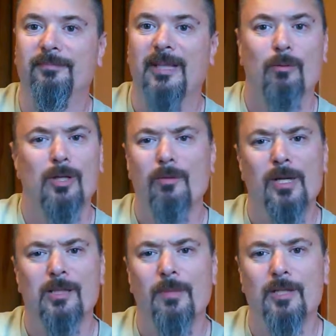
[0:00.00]
there really
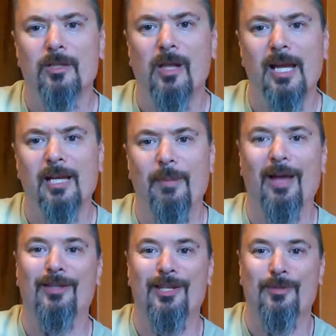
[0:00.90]
wasn't much to like
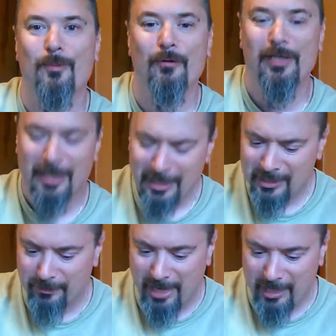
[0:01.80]
about this movie,
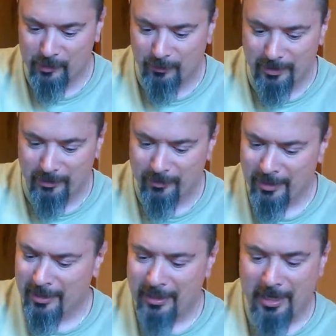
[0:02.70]
to be honest with you.
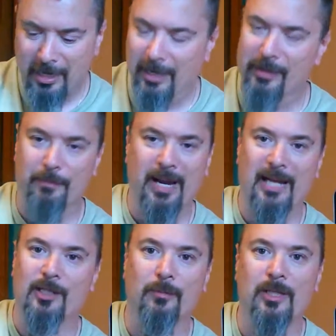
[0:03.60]
The
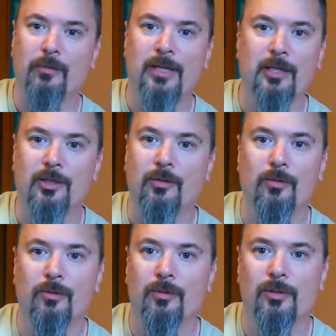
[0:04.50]
banter between the
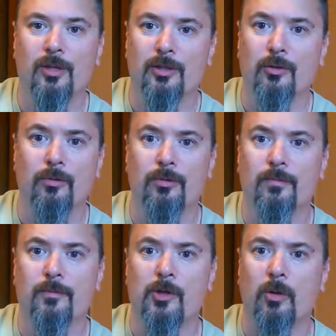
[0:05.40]
two
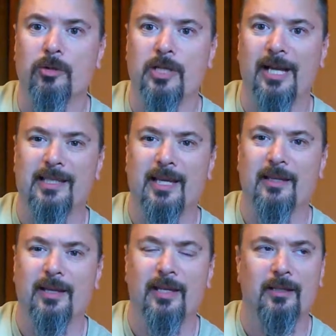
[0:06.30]
soldiers, like I said,
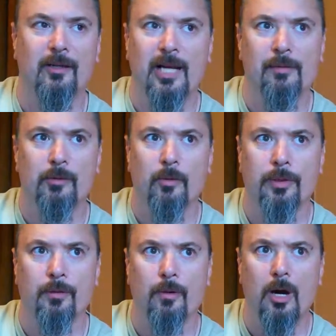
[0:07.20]
I think their names were
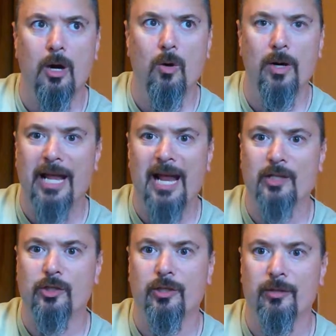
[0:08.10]
Thoreau and
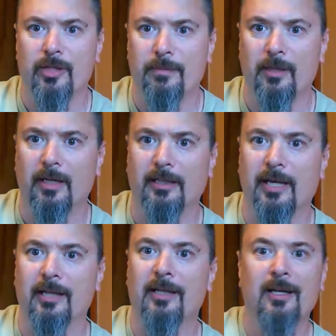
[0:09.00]
Ashton or something like
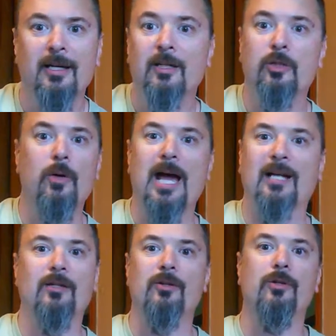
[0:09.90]
that. Two
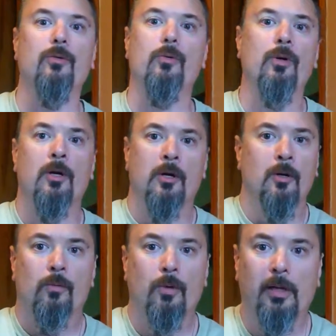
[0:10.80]
actors who
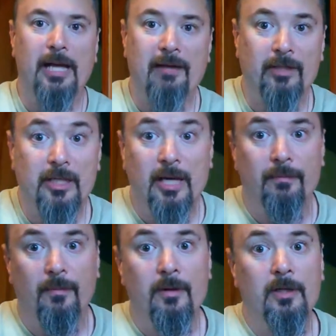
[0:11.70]
really haven't
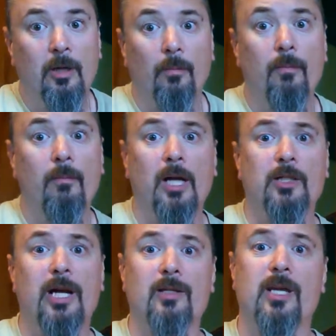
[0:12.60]
done
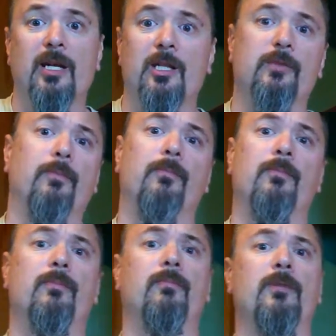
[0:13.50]
much outside of
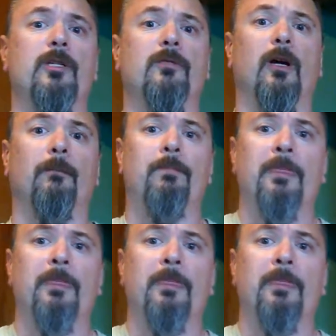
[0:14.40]
this film.